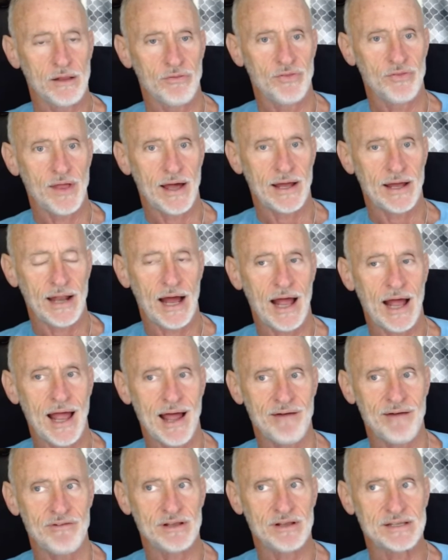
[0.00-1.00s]
that I
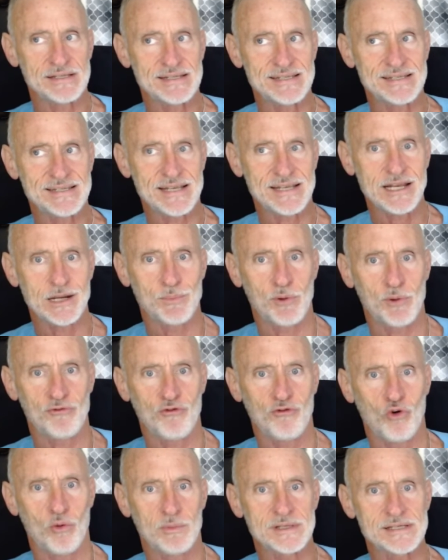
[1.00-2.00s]
haven't seen a
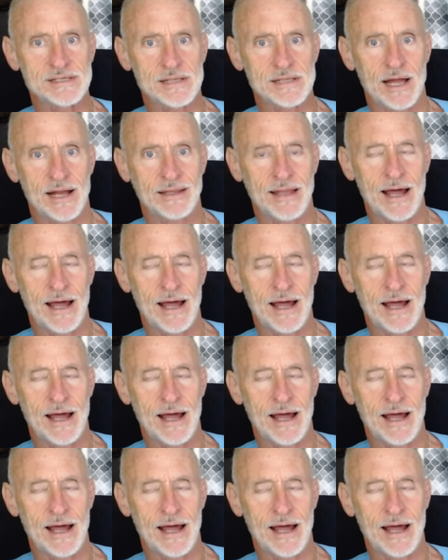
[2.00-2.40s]
performance like